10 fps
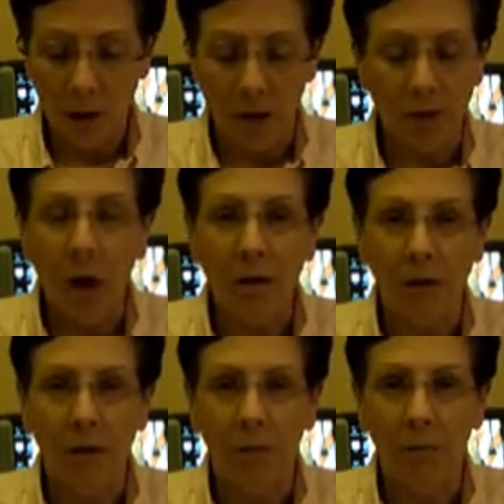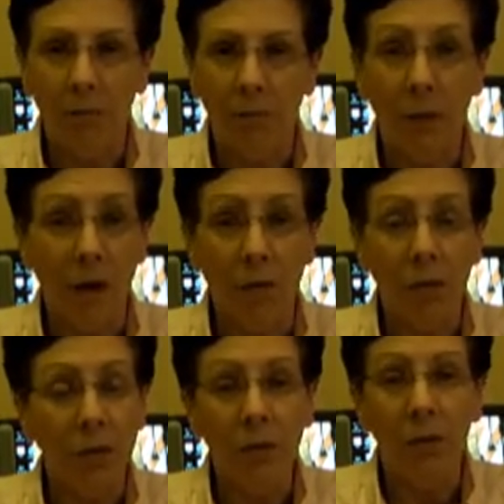I talk to him
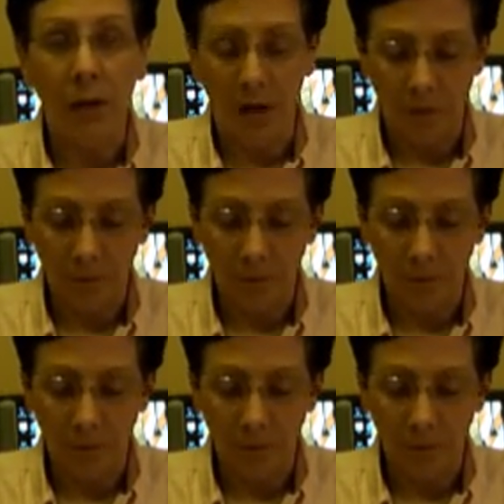every single day.